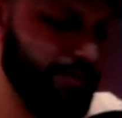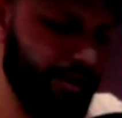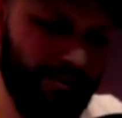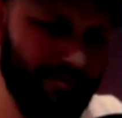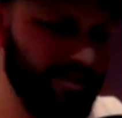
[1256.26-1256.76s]
they
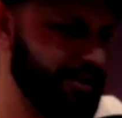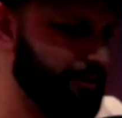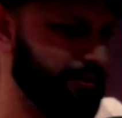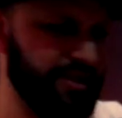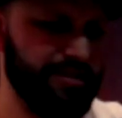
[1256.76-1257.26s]
don't have to
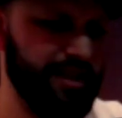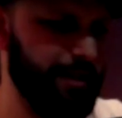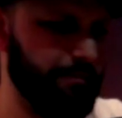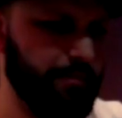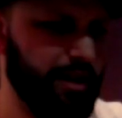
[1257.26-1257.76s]
deal with the
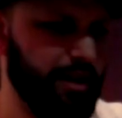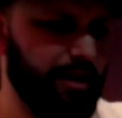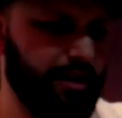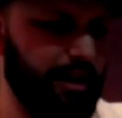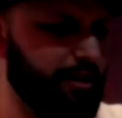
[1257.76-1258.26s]
same
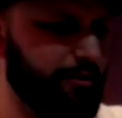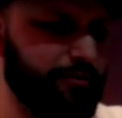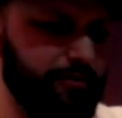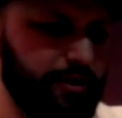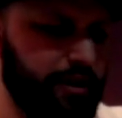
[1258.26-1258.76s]
kind
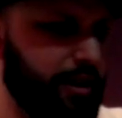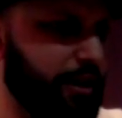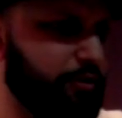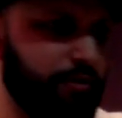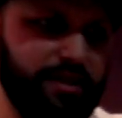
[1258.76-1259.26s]
of
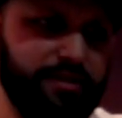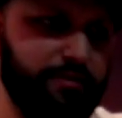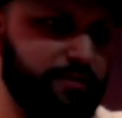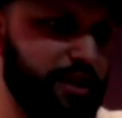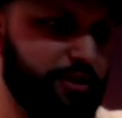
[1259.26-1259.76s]

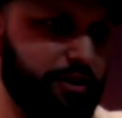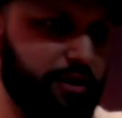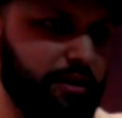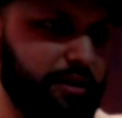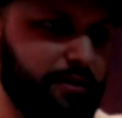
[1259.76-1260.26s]
aggressive
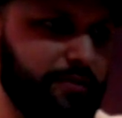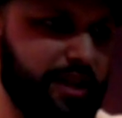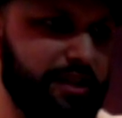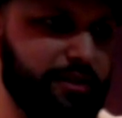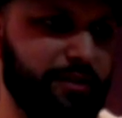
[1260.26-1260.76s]
nature
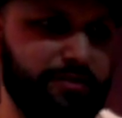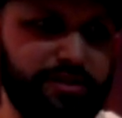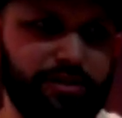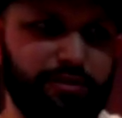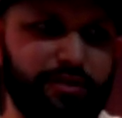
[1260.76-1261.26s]
that you have
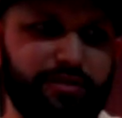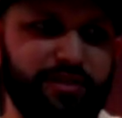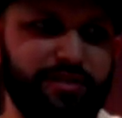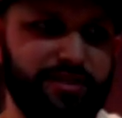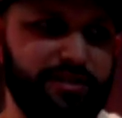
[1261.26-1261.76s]
to deal
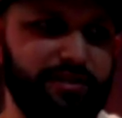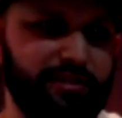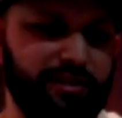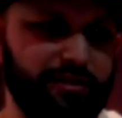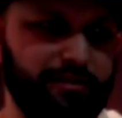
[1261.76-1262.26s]
with consistently.